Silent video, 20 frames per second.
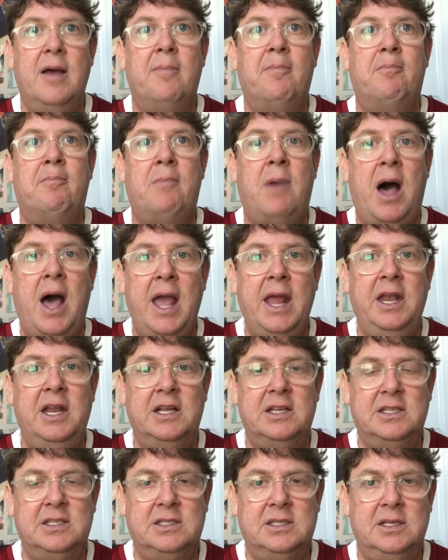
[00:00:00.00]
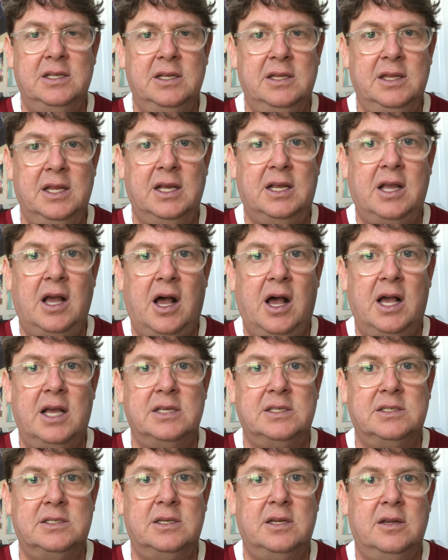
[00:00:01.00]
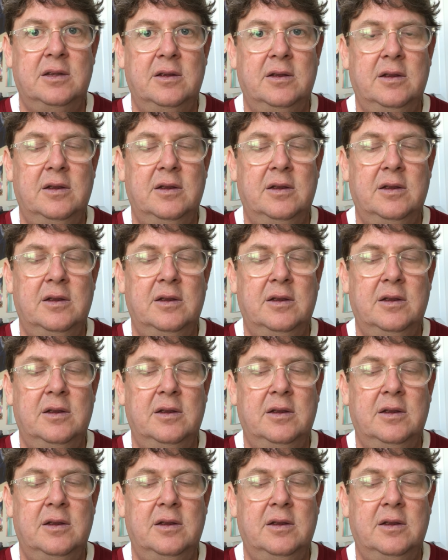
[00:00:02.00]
minus the cost